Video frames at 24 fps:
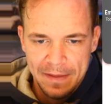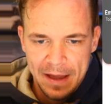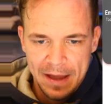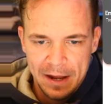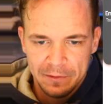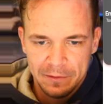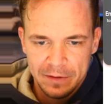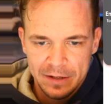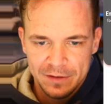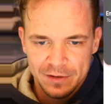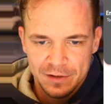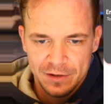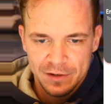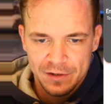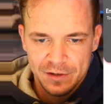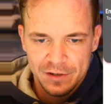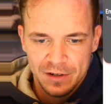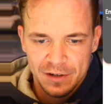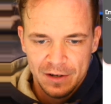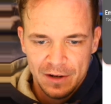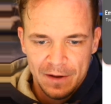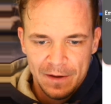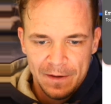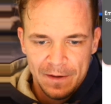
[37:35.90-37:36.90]
research.
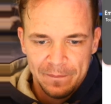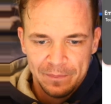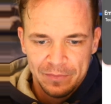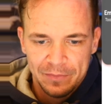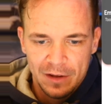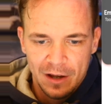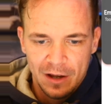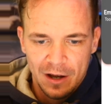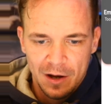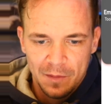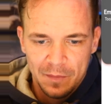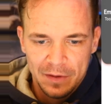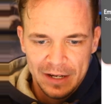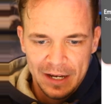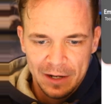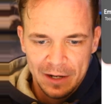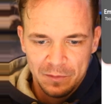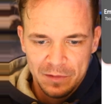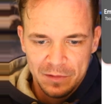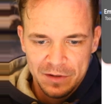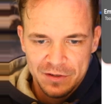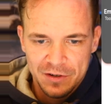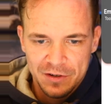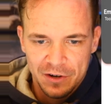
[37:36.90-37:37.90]
Again,
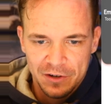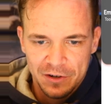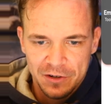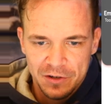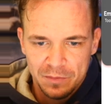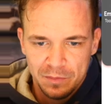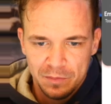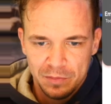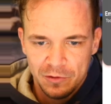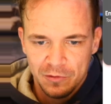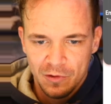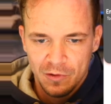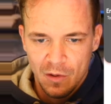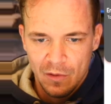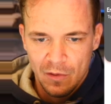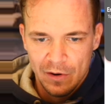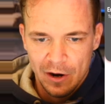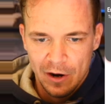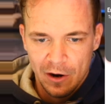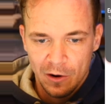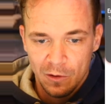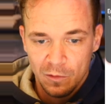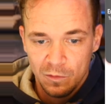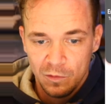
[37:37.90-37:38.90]
we started to grow at
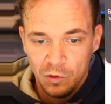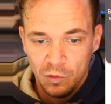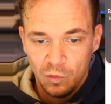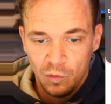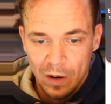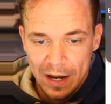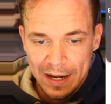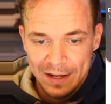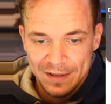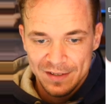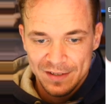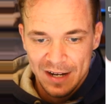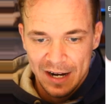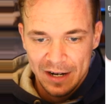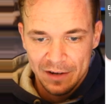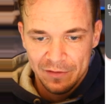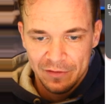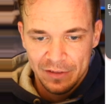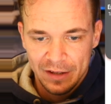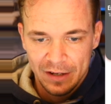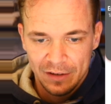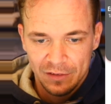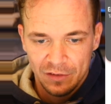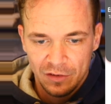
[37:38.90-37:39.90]
our Wu Wei side of
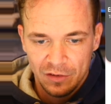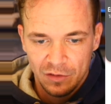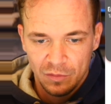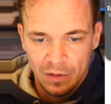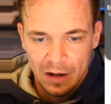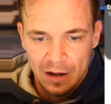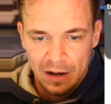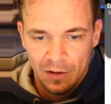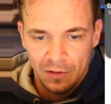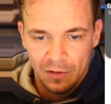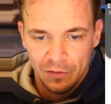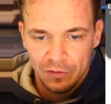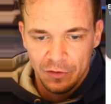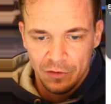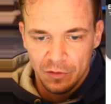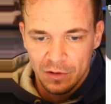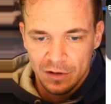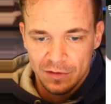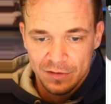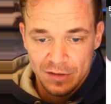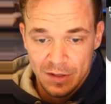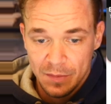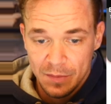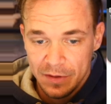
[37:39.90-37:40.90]
things as well. So
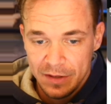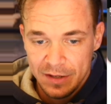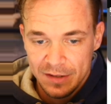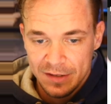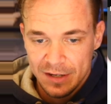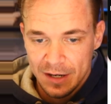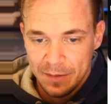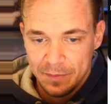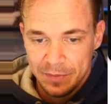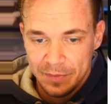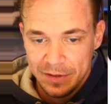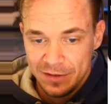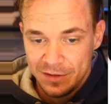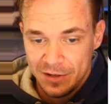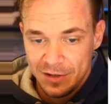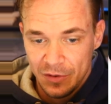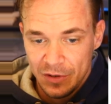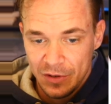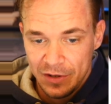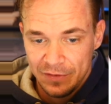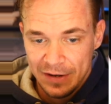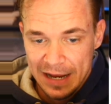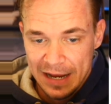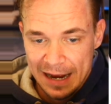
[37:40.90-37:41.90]
some of these companies don't
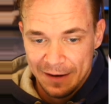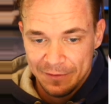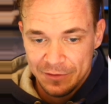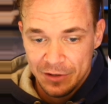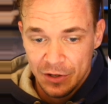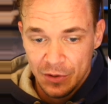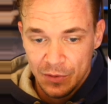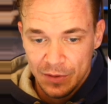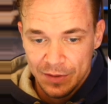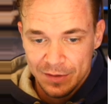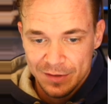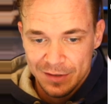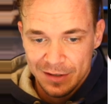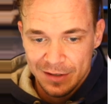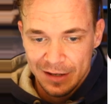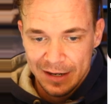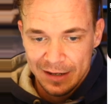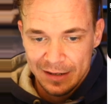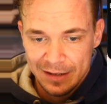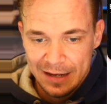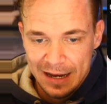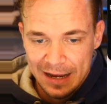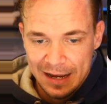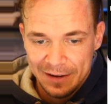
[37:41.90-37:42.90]
even have tokens
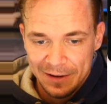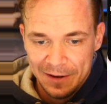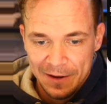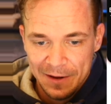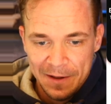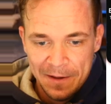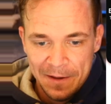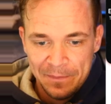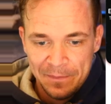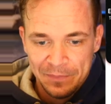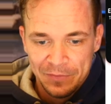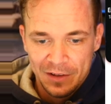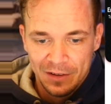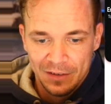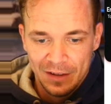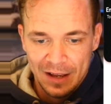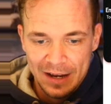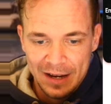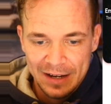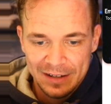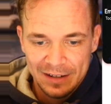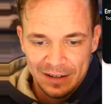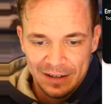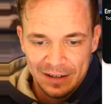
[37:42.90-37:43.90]
yet, like